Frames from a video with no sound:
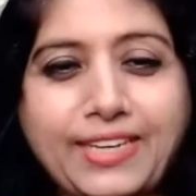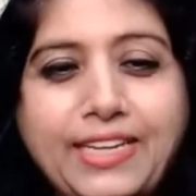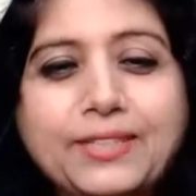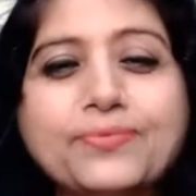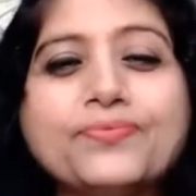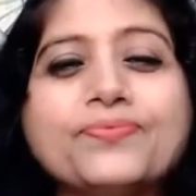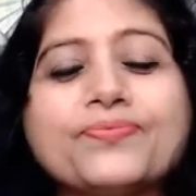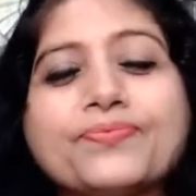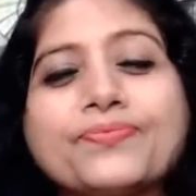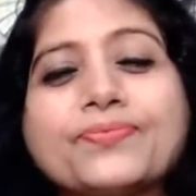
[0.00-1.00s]
Right?
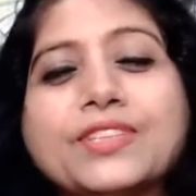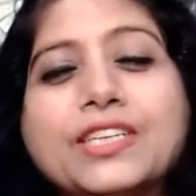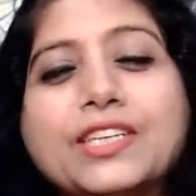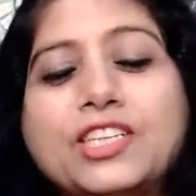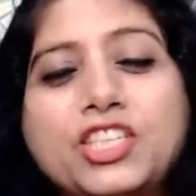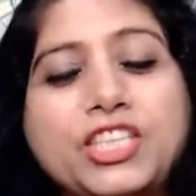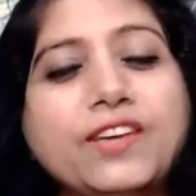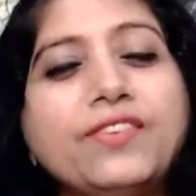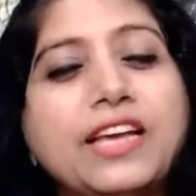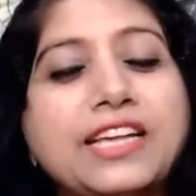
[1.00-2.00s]

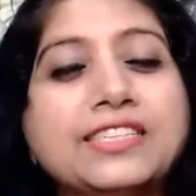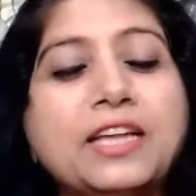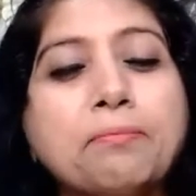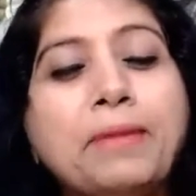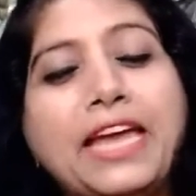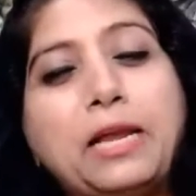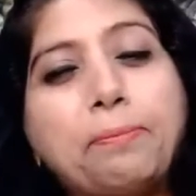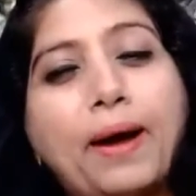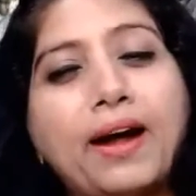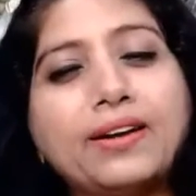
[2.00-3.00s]
Shiva is the
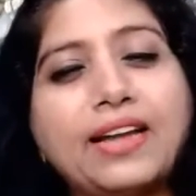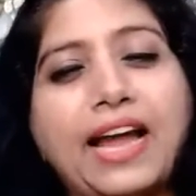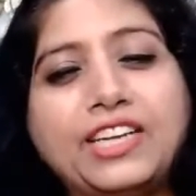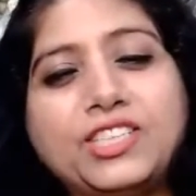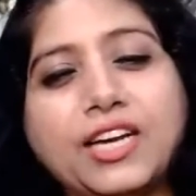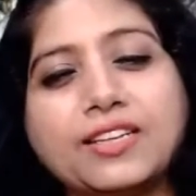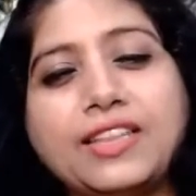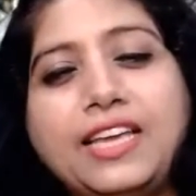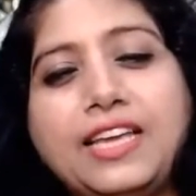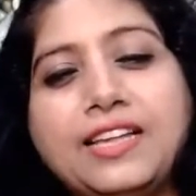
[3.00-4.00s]
male part and
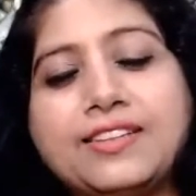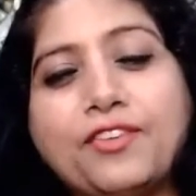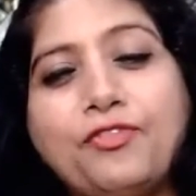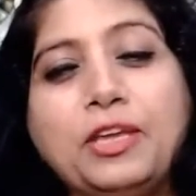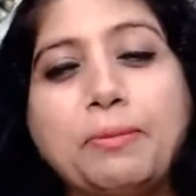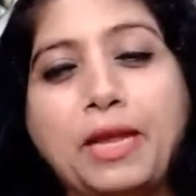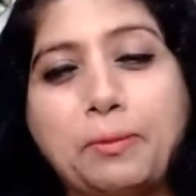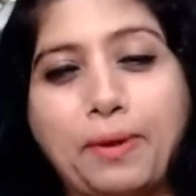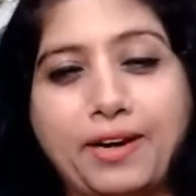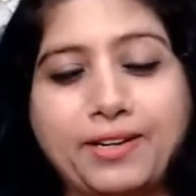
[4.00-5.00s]
Shakti is the
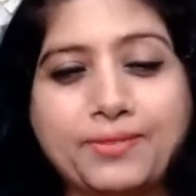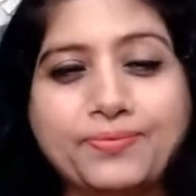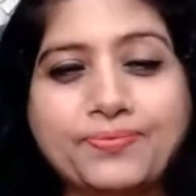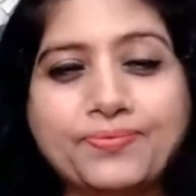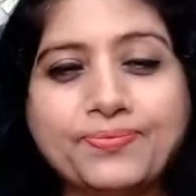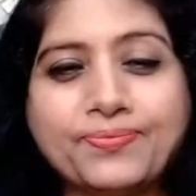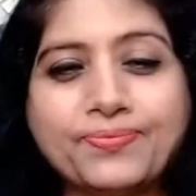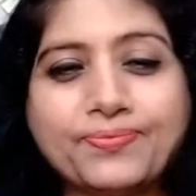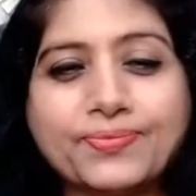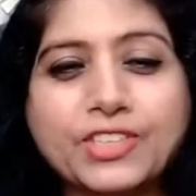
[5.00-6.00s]
female part.
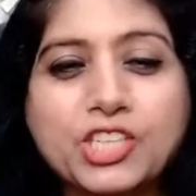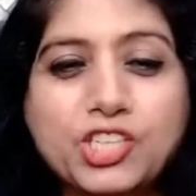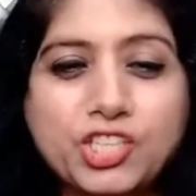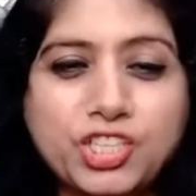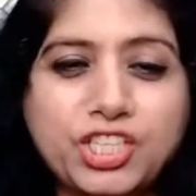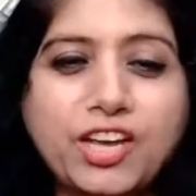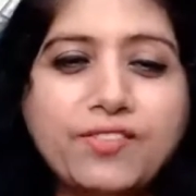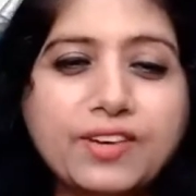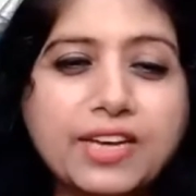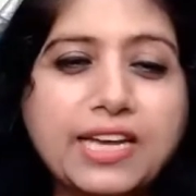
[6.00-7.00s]

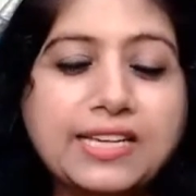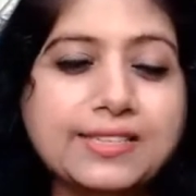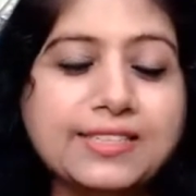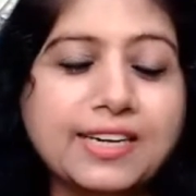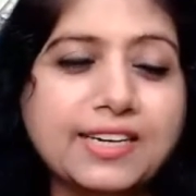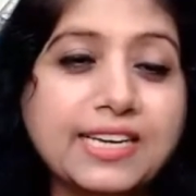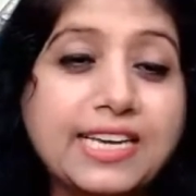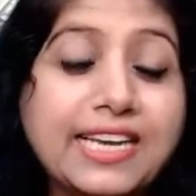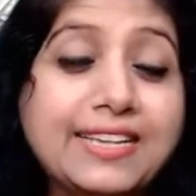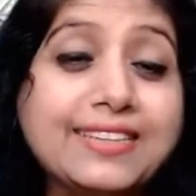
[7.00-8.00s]
Shiva is the
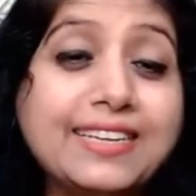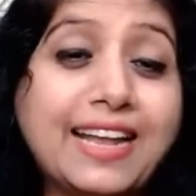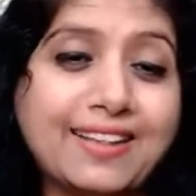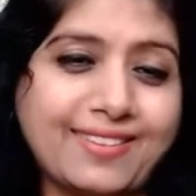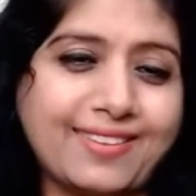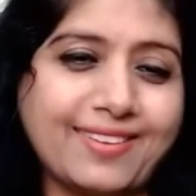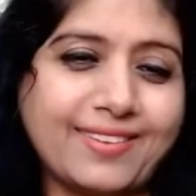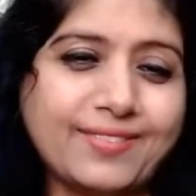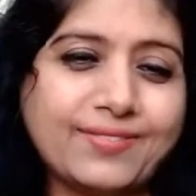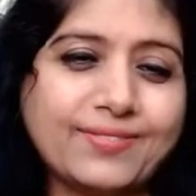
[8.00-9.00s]
isness.
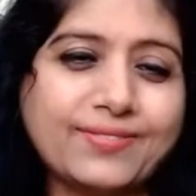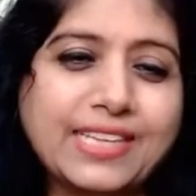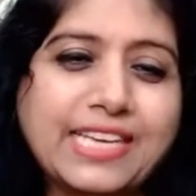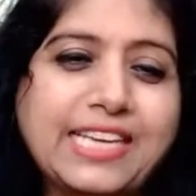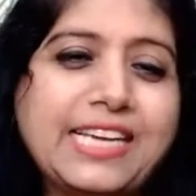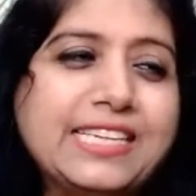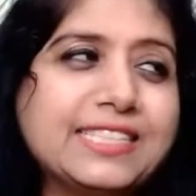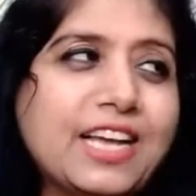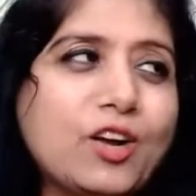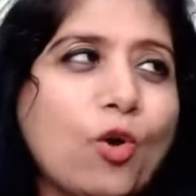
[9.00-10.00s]
He
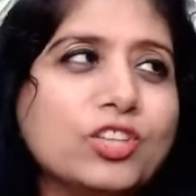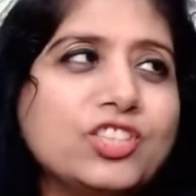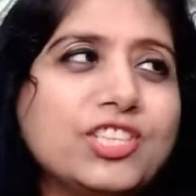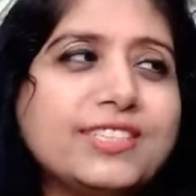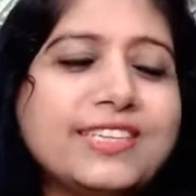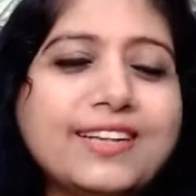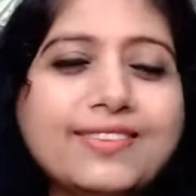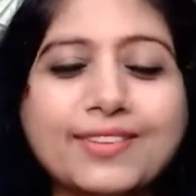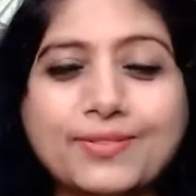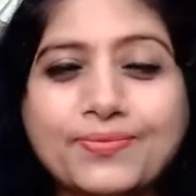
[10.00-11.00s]
is the consciousness